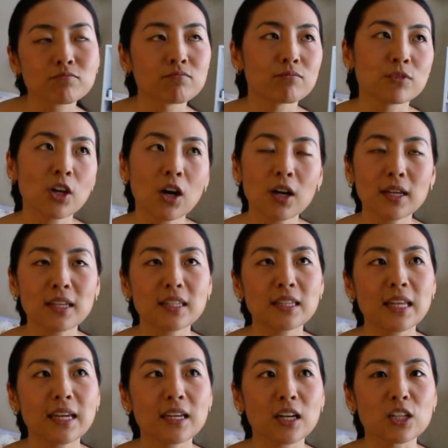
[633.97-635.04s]
Not in
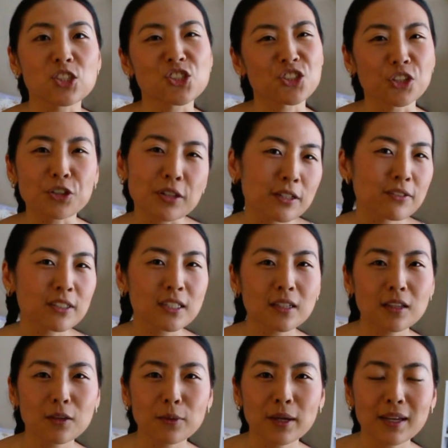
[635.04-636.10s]
like a sugary
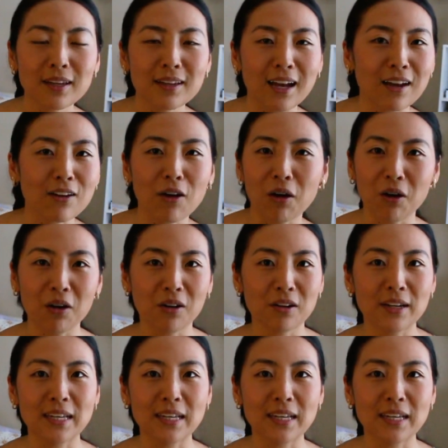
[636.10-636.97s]
vanilla way at all.